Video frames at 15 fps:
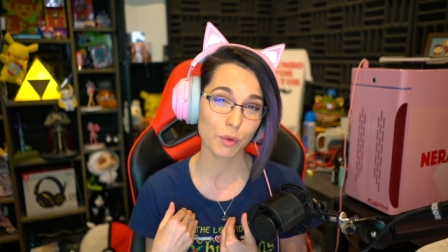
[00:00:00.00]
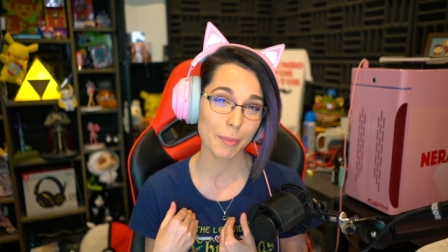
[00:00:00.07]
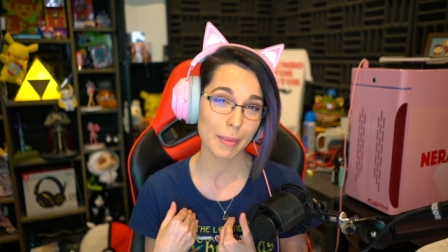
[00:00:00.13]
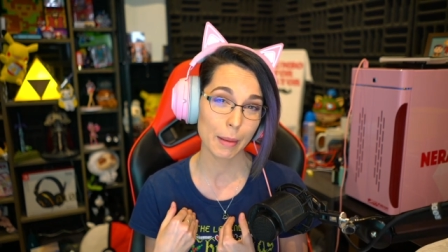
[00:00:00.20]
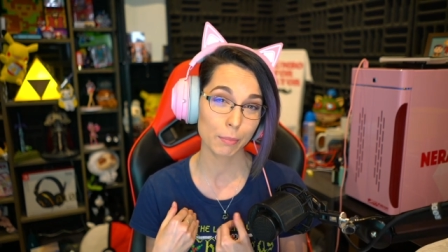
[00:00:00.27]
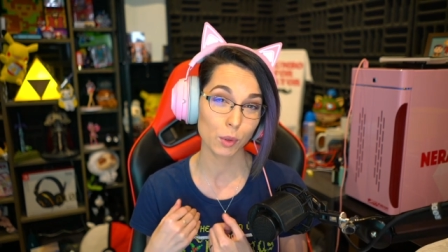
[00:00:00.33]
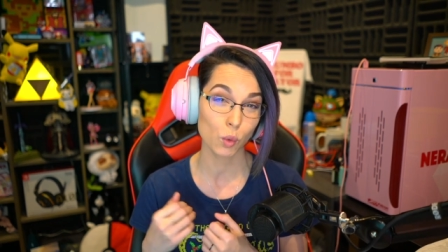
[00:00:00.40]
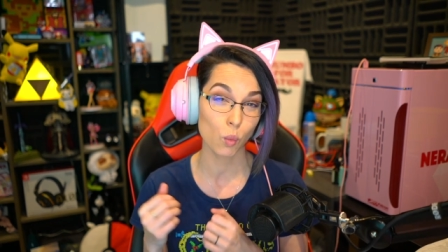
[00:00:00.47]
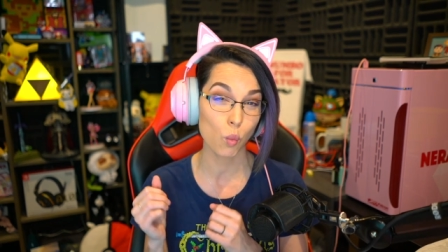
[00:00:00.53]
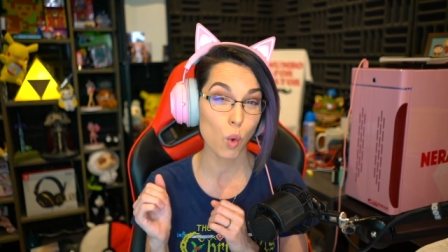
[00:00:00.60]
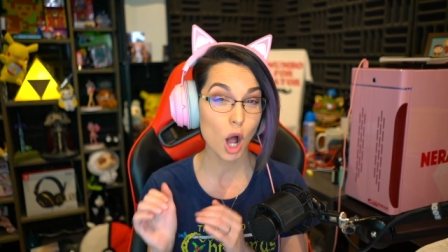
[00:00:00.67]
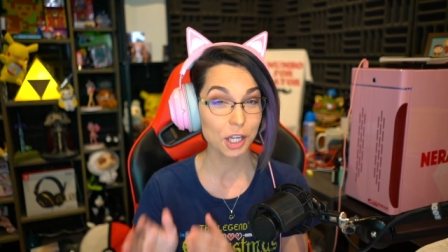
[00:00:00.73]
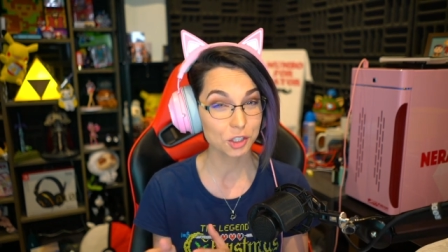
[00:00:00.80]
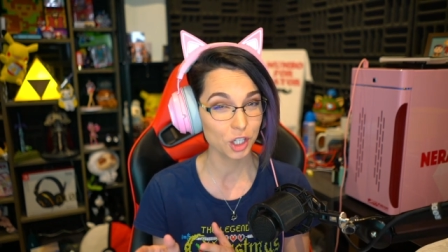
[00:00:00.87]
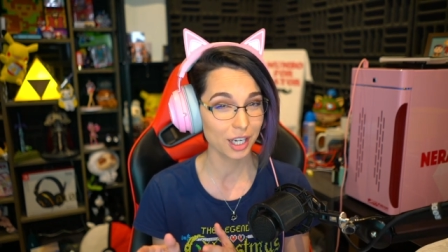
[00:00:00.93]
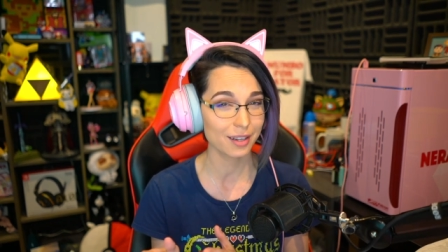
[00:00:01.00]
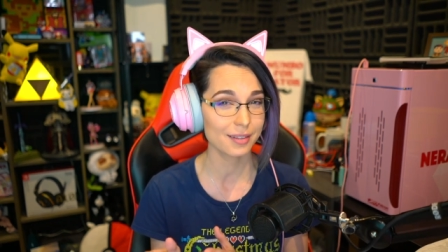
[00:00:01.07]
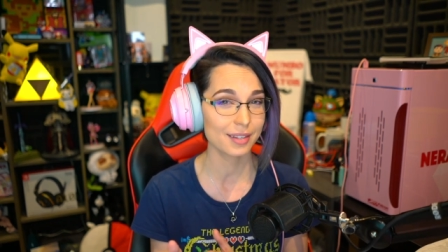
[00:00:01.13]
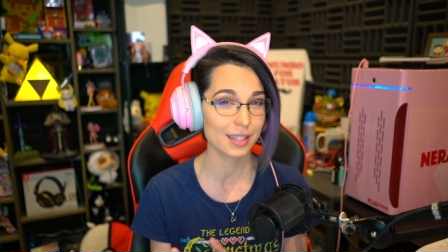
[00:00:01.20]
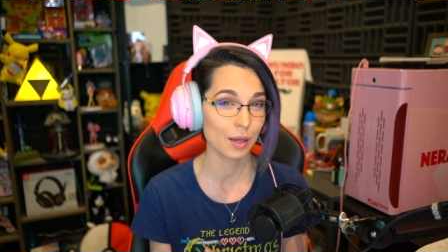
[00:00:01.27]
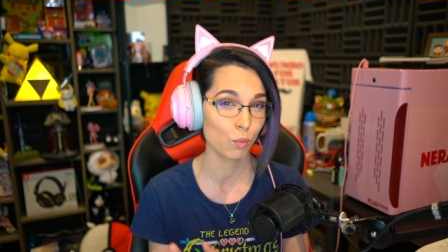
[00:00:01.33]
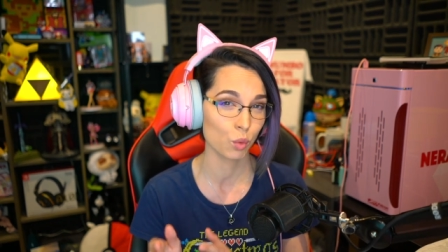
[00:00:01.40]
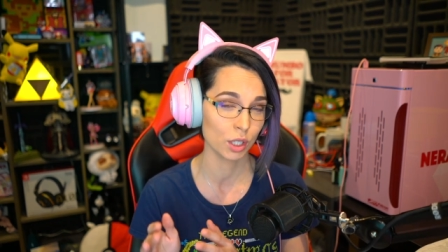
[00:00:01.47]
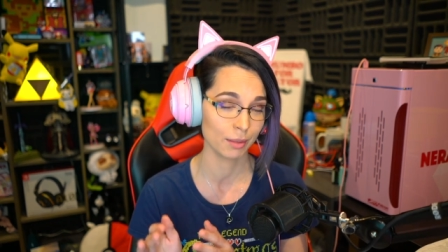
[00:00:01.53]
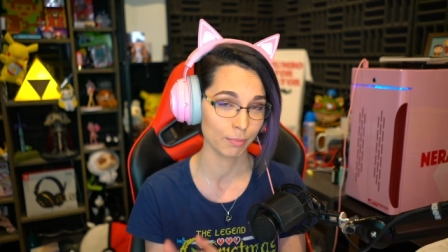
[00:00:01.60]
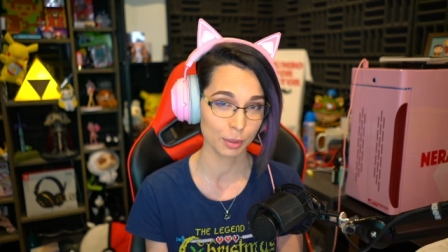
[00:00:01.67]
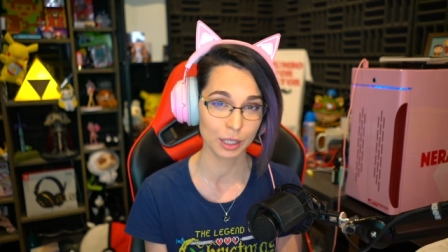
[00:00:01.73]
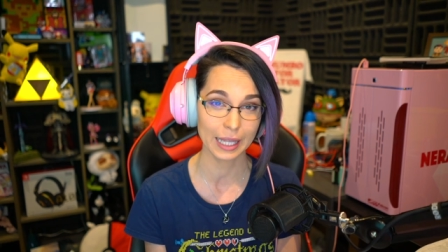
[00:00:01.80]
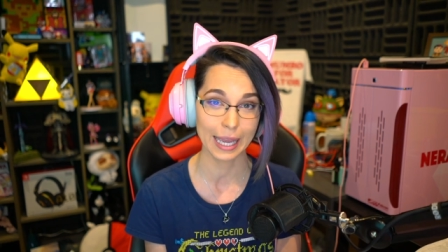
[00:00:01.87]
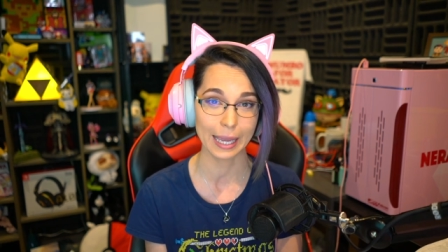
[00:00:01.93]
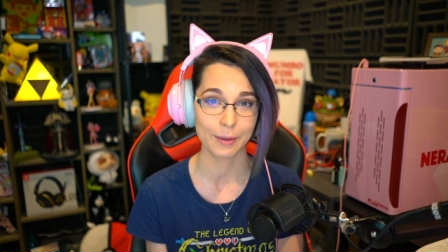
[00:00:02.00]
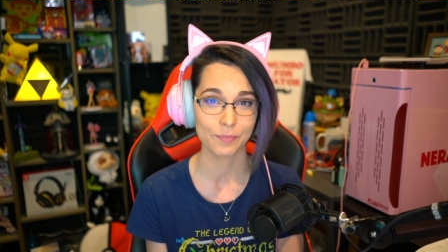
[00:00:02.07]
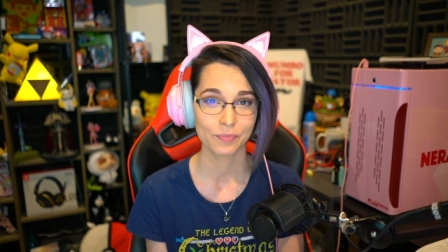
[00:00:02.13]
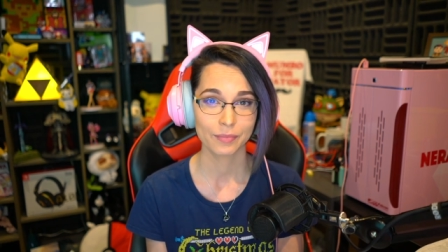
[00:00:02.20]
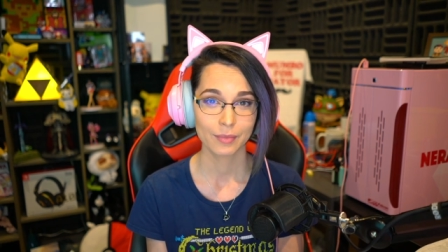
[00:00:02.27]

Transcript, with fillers: remember watching someone play.